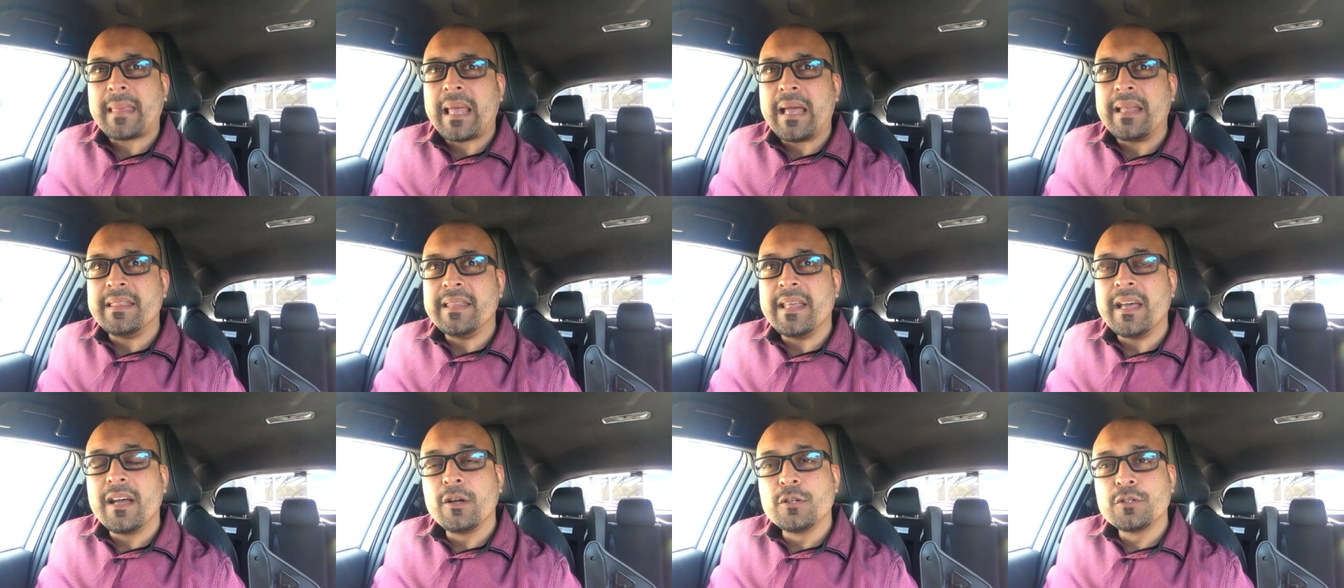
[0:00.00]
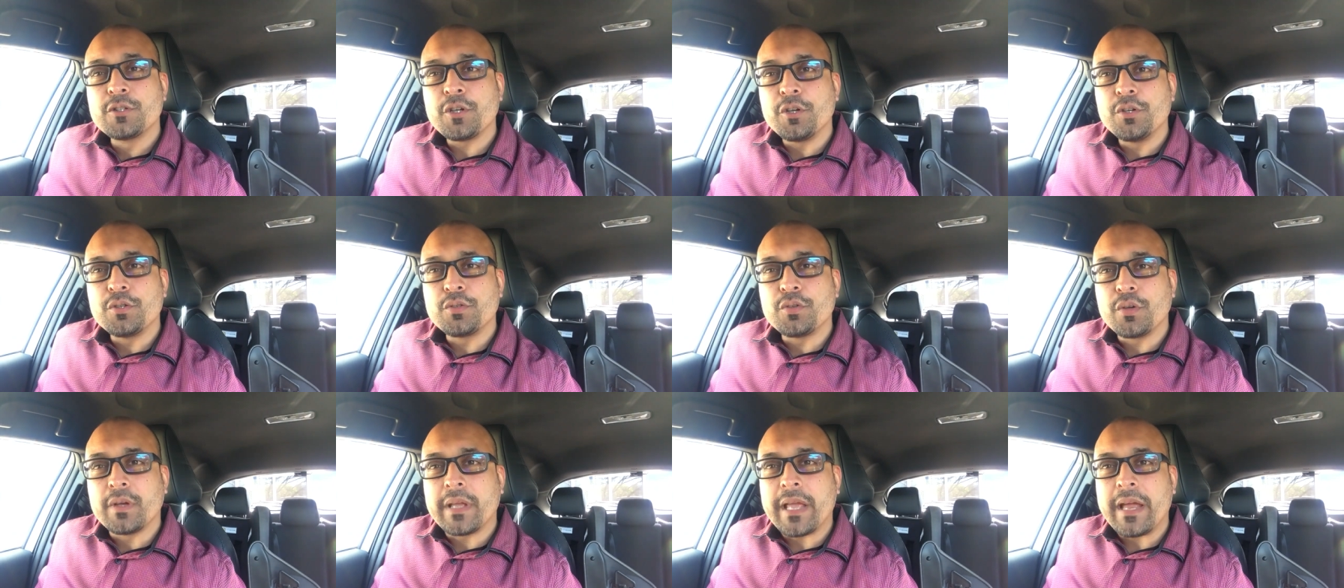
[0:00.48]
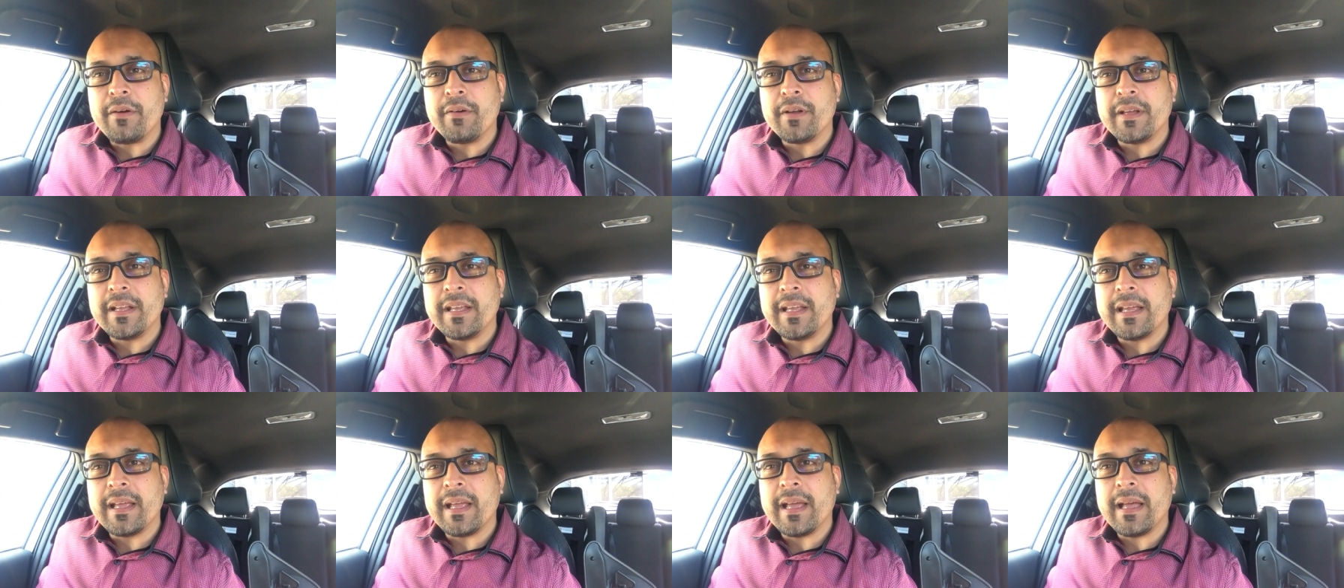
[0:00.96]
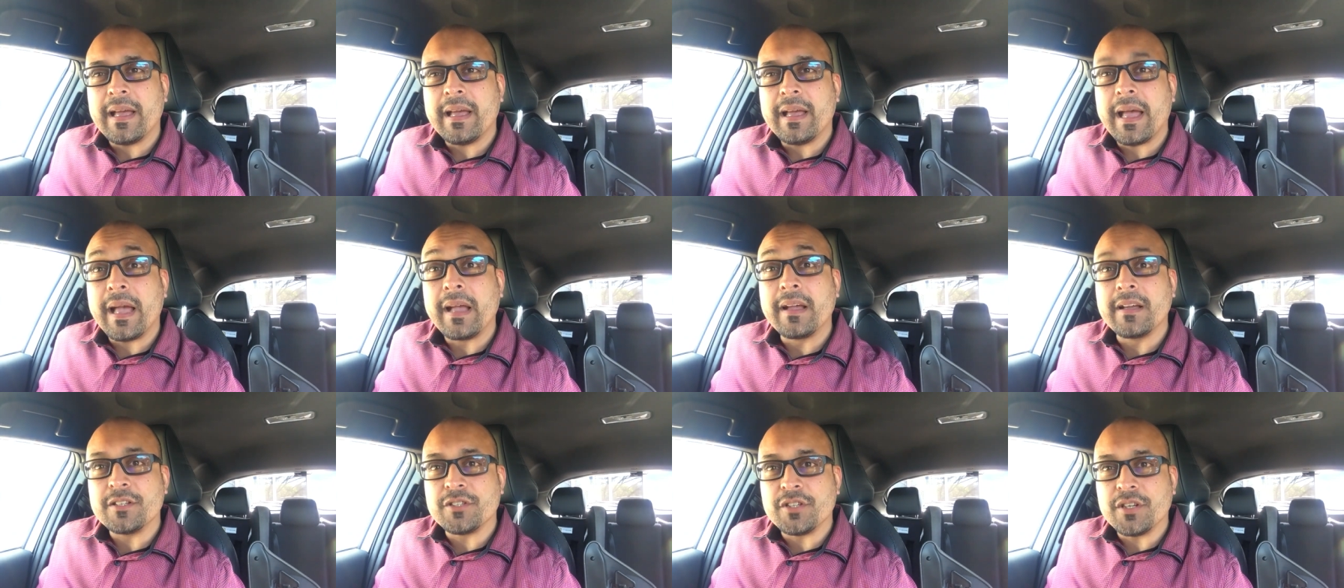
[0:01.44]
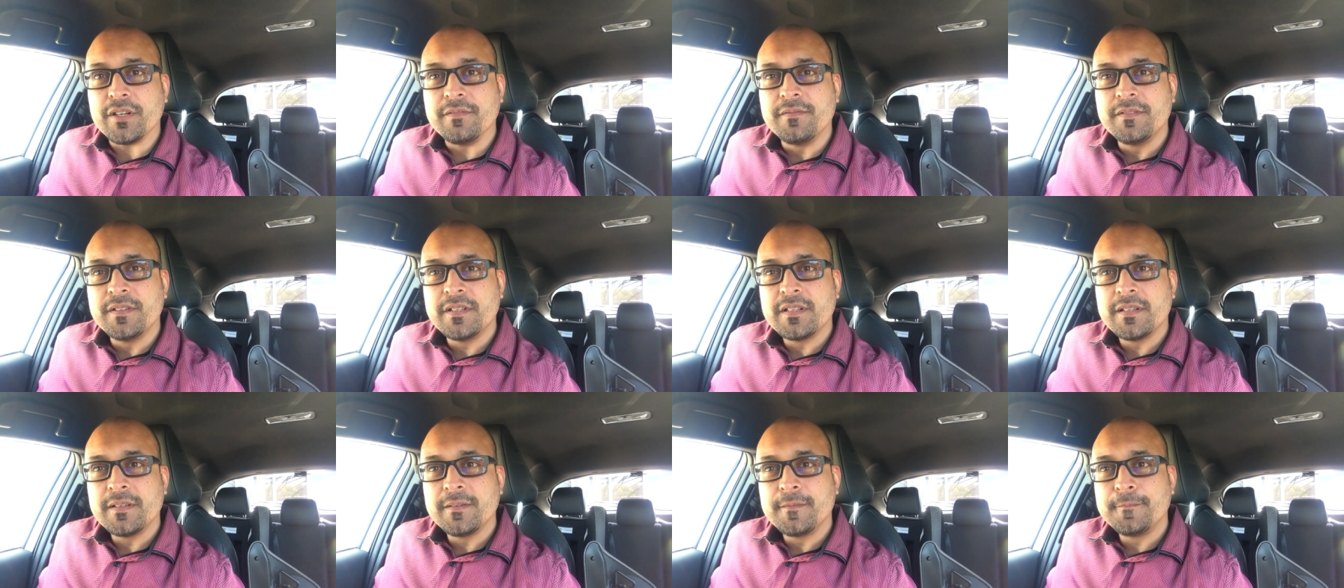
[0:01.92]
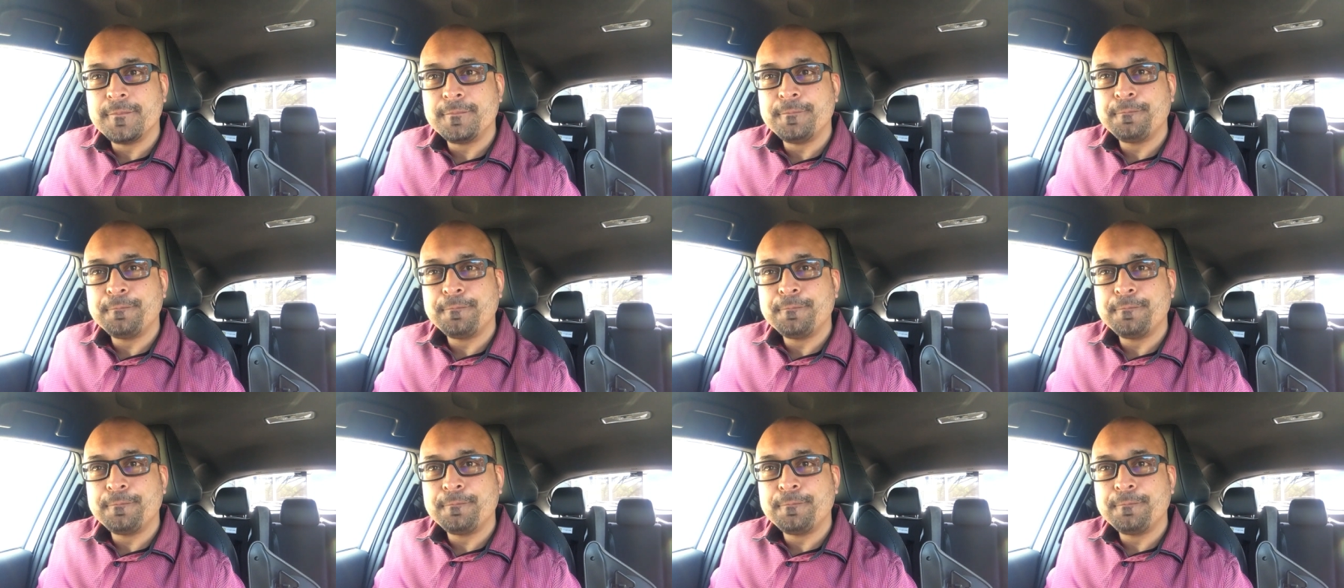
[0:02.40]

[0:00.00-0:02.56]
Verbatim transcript: and they also used to carry handkerchiefs